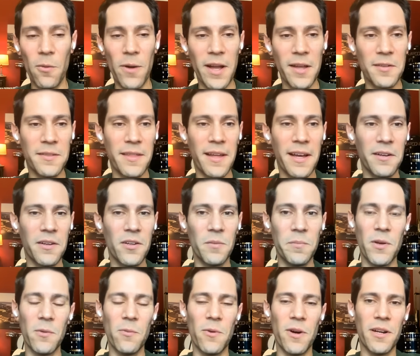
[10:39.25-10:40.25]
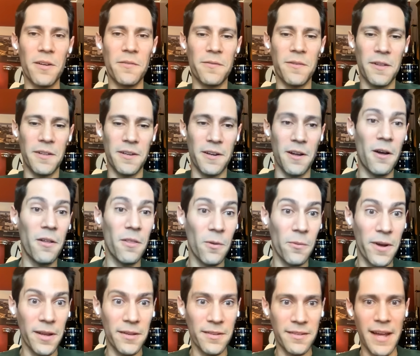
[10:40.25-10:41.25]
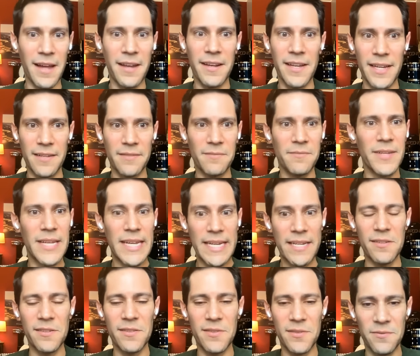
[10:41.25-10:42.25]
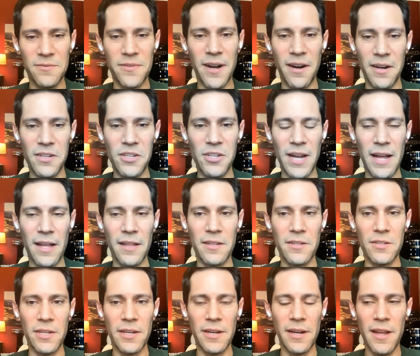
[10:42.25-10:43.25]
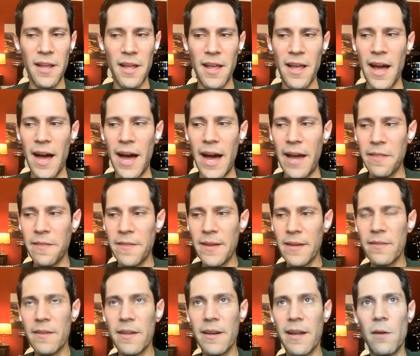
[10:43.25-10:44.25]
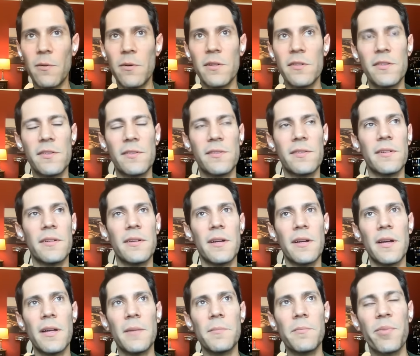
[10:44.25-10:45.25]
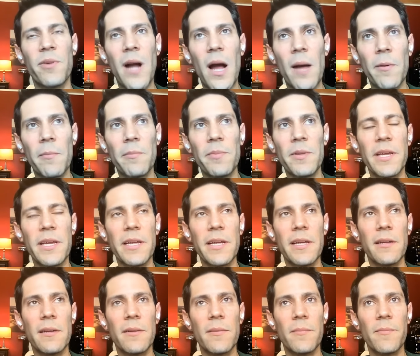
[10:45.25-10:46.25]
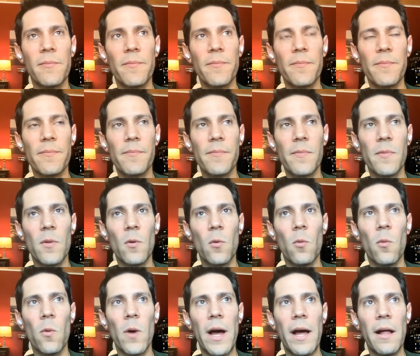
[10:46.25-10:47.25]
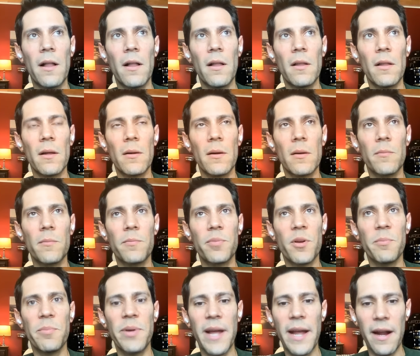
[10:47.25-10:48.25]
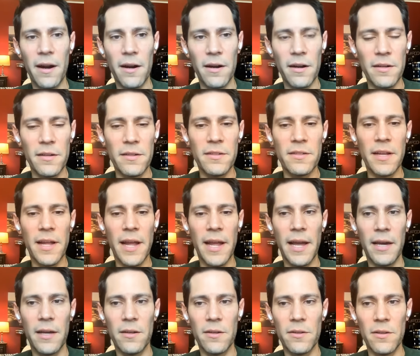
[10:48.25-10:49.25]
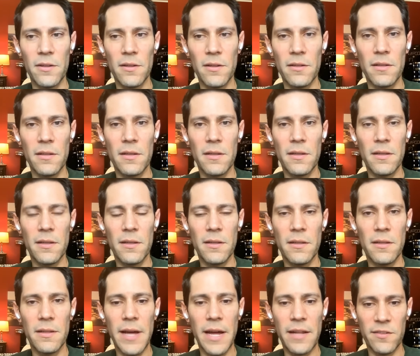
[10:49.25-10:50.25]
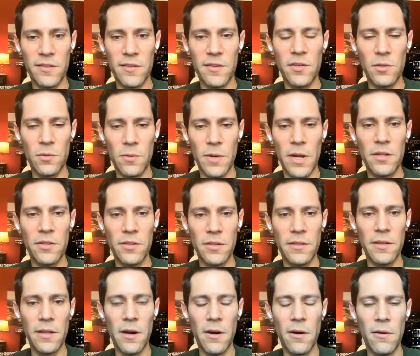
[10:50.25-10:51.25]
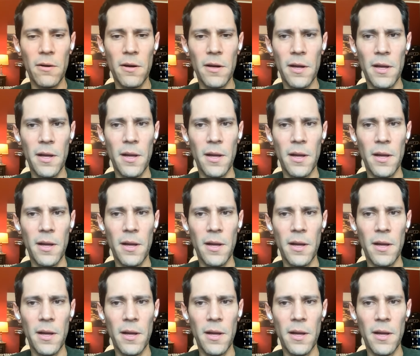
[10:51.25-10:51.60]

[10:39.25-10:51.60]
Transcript: the ways that could be wonderful and all the ways that is very challenging. I think that I was probably well prepared to handle that situation, though,